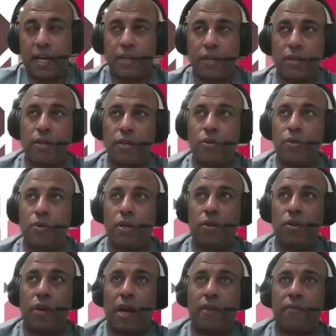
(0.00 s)
I know
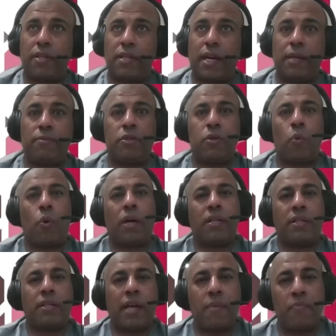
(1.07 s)
you have a time. So
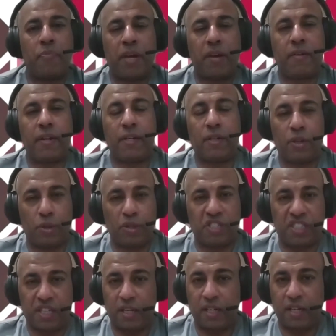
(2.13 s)
what time period you
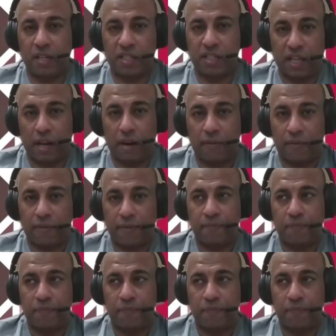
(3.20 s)
see yourself?